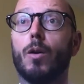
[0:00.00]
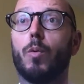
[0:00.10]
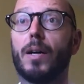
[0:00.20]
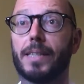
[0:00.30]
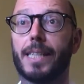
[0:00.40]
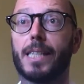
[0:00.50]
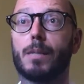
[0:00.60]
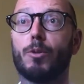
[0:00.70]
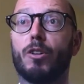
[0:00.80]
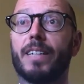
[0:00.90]
whilst
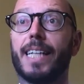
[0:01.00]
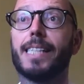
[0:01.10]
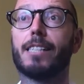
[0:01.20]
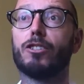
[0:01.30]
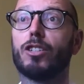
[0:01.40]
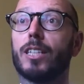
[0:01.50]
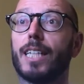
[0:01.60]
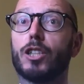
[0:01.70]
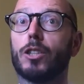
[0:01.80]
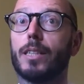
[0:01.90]
exploring Eastern
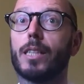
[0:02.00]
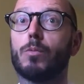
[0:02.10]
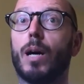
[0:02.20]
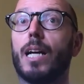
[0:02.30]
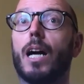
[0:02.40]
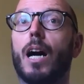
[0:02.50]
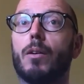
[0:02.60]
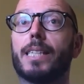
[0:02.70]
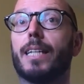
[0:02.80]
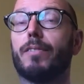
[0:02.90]
traditions while I
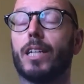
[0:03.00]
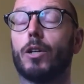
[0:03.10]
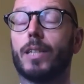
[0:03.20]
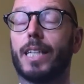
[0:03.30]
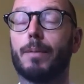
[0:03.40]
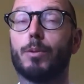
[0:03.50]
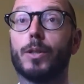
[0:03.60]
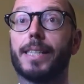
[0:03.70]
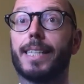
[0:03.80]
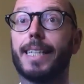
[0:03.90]
was living on a
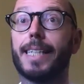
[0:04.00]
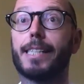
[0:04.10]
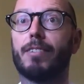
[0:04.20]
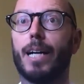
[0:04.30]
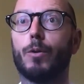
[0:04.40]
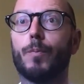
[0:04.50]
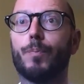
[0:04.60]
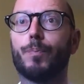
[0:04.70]
kibbutz in Israel.